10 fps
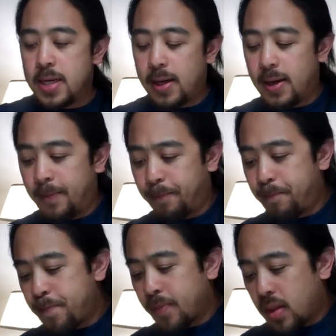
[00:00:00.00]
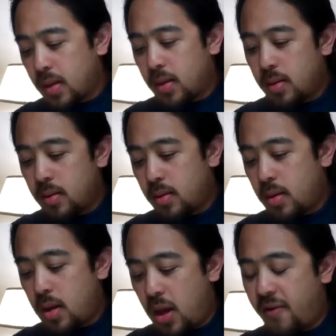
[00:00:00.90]
Um,
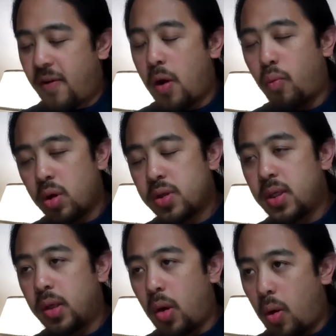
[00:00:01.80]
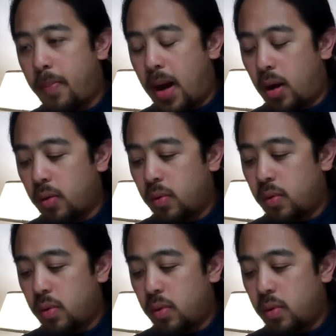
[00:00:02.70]
if I were to go about